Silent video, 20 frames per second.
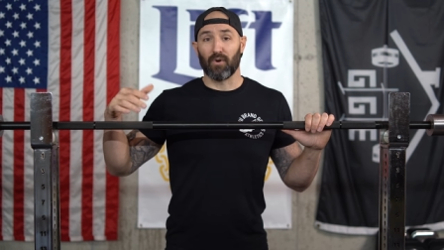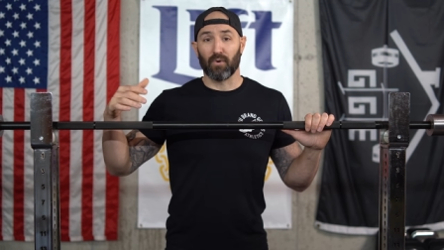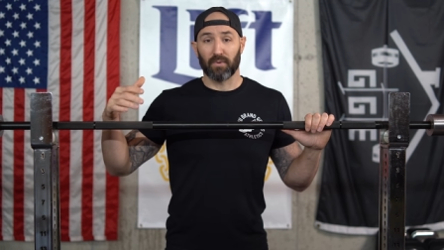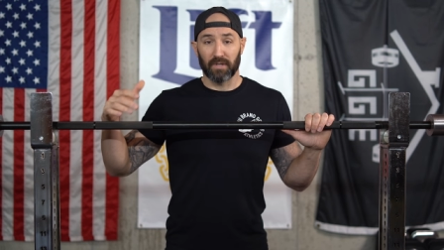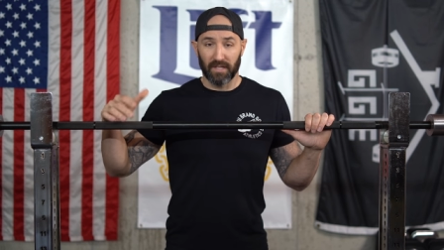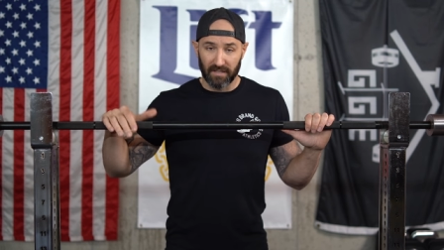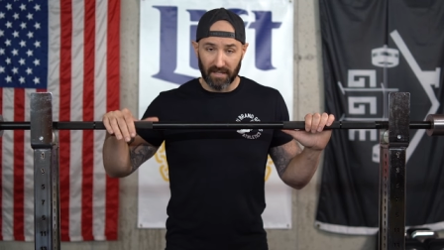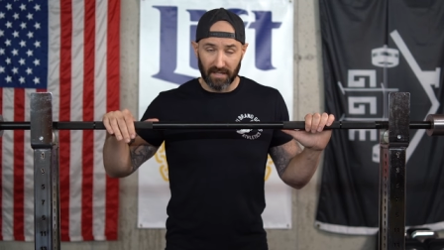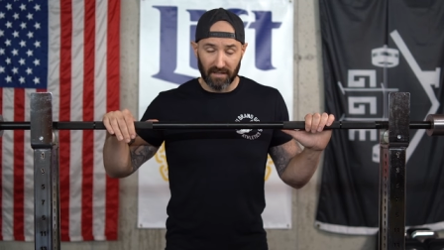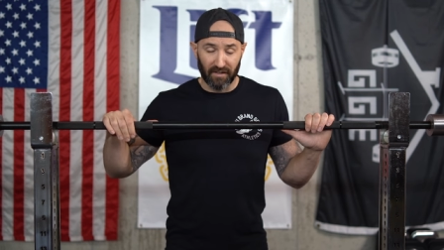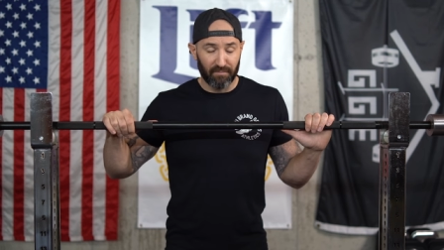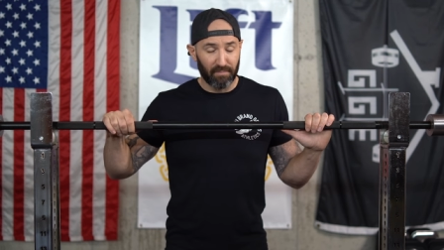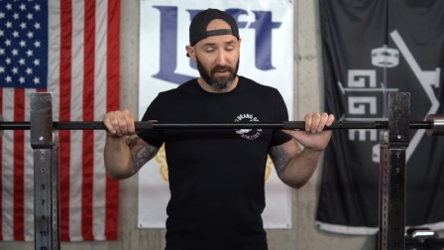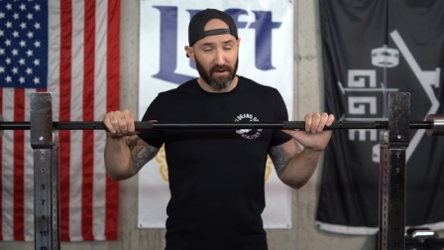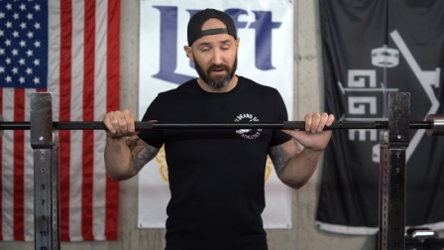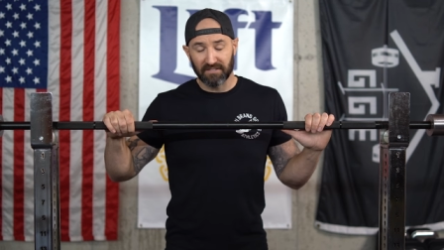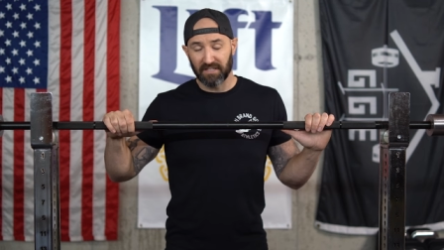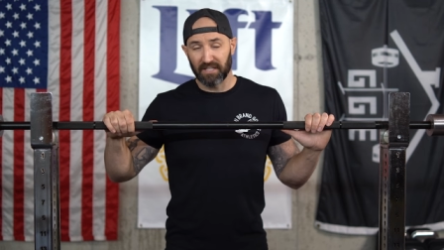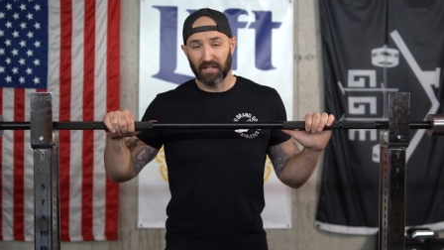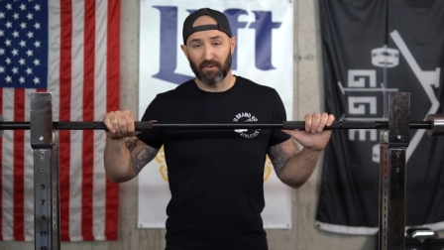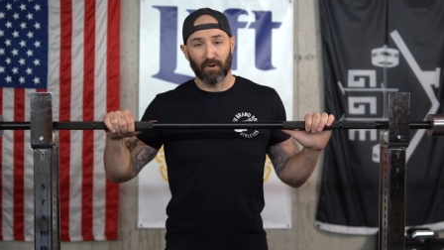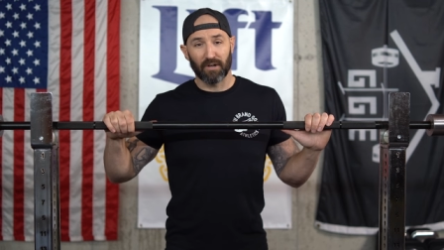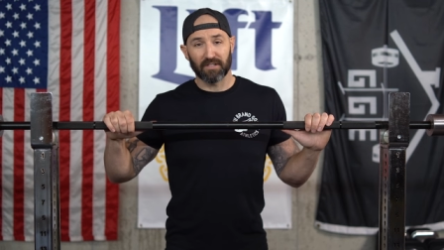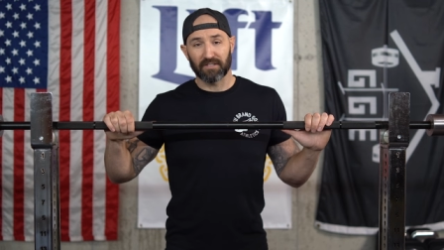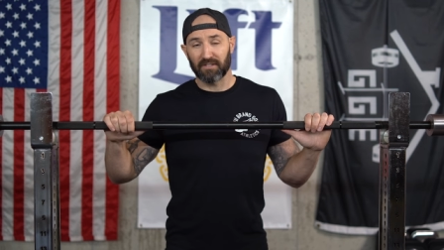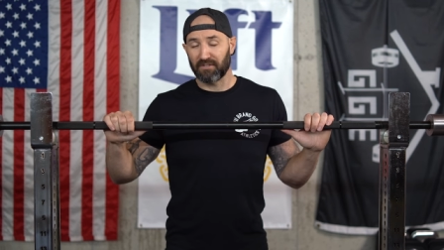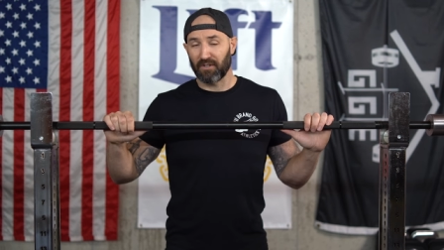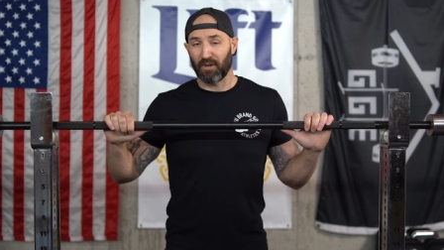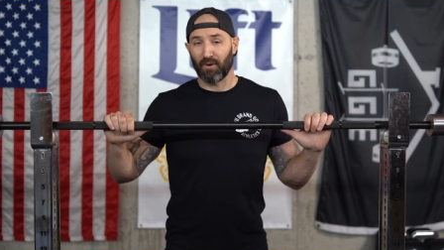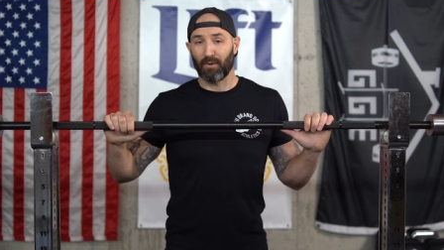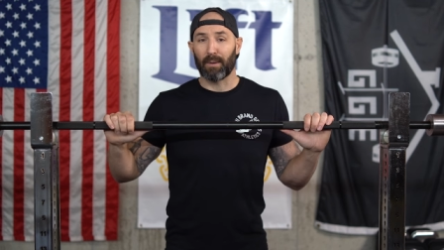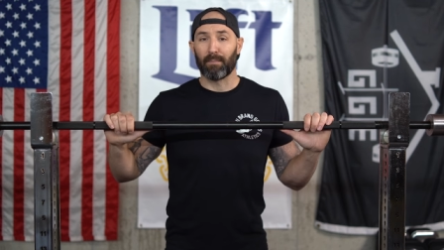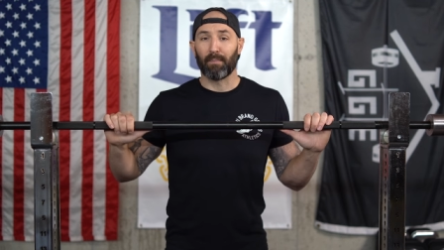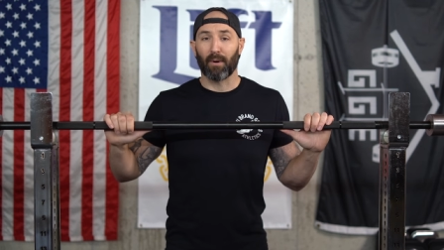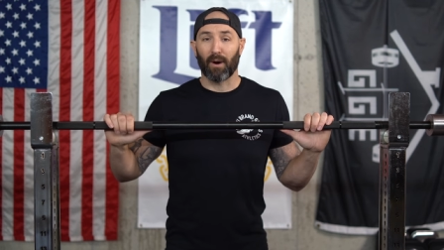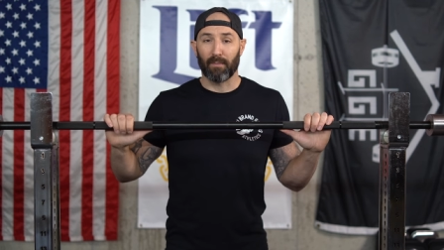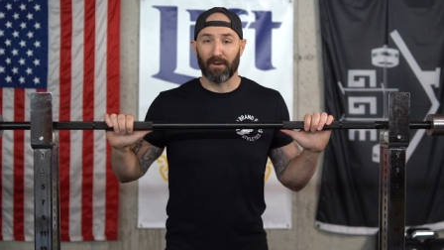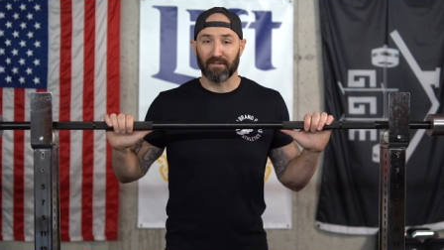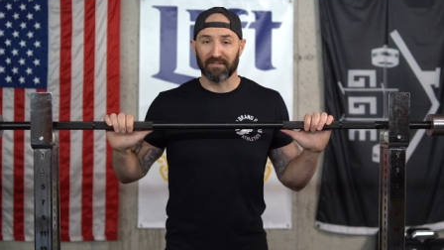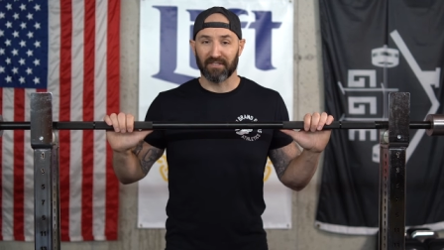Okie deadlift bar is any worse, those are great
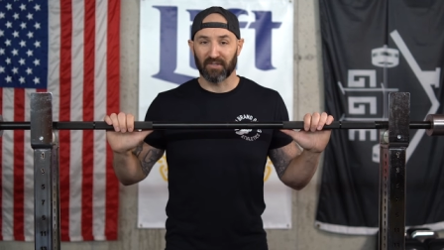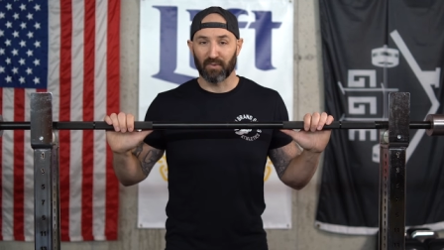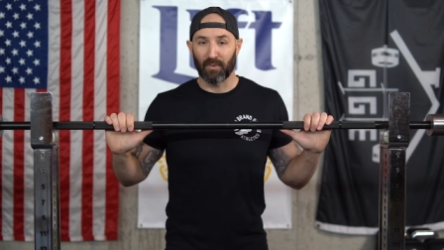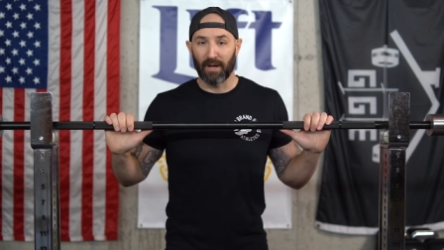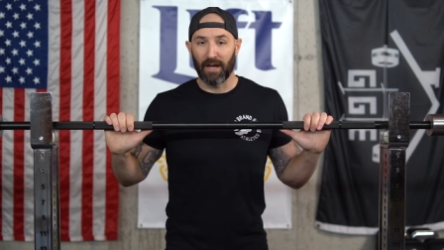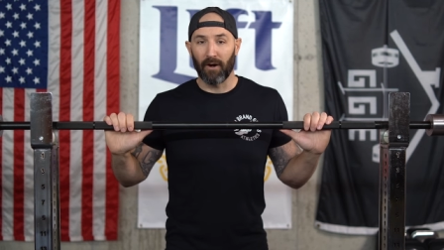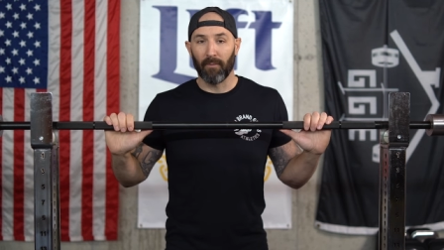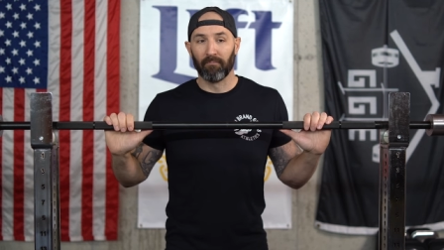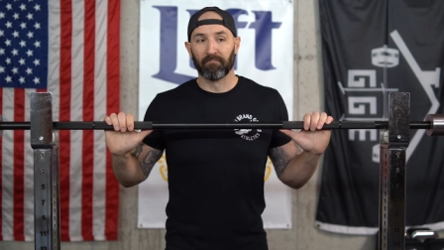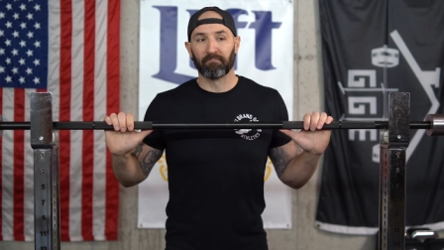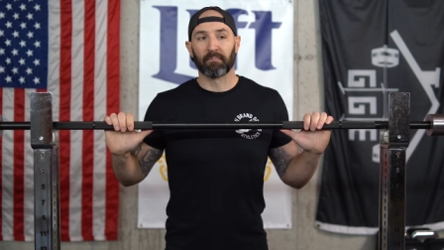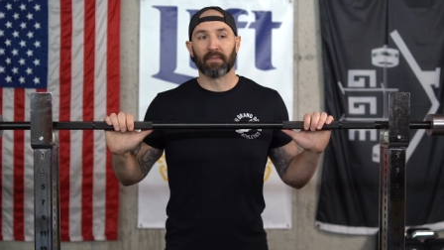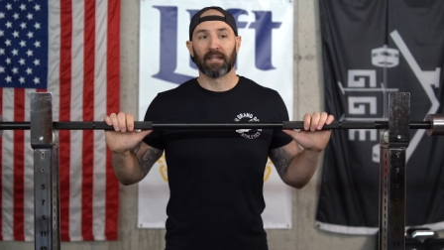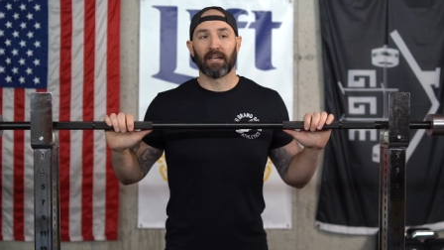barbells as well.